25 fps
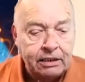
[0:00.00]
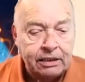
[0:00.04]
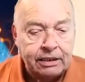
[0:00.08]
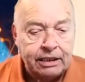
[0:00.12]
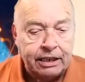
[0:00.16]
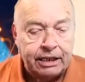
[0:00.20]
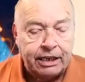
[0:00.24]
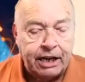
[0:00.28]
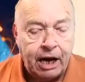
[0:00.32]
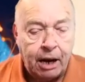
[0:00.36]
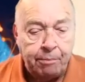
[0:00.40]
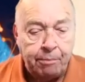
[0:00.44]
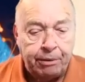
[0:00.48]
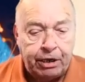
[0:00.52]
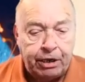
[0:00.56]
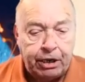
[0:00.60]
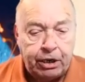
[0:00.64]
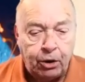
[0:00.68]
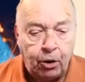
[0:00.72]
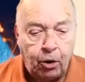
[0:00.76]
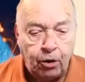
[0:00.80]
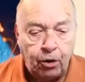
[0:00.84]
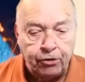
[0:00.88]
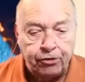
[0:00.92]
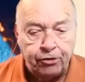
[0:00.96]
The
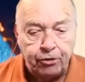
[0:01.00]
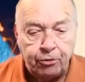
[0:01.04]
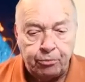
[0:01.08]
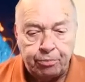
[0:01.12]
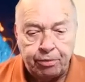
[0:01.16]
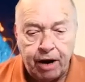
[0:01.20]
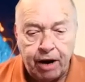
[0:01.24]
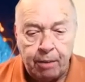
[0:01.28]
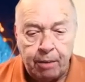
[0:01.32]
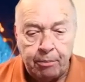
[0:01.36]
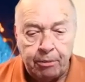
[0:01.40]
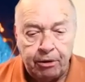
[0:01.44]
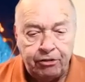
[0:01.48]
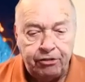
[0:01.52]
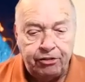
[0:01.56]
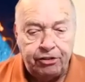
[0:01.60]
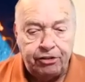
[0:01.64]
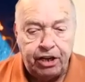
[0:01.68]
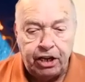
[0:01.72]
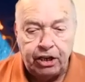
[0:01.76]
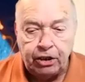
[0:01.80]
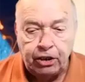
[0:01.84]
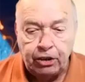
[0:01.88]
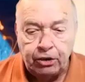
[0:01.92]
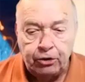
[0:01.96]
company also promised
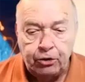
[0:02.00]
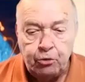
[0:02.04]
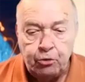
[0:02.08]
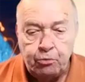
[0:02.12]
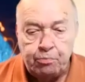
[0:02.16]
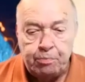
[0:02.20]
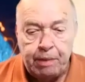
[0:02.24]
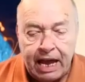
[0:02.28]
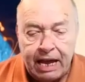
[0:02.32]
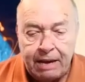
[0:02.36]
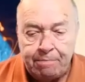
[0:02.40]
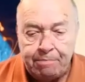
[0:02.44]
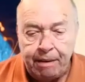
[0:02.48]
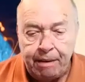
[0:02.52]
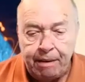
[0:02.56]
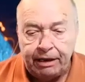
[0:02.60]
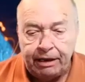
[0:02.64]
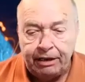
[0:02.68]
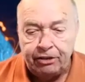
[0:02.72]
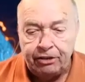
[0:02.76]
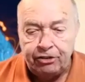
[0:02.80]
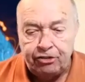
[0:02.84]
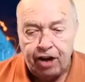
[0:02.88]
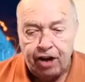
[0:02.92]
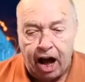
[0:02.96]
it'll do a
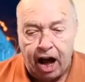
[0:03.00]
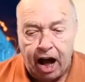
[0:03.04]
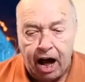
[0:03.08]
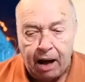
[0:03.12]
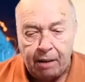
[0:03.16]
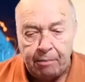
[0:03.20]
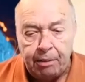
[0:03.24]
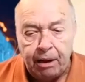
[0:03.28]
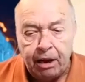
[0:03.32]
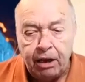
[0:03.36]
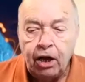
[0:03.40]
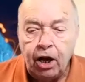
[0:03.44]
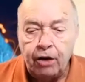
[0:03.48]
better job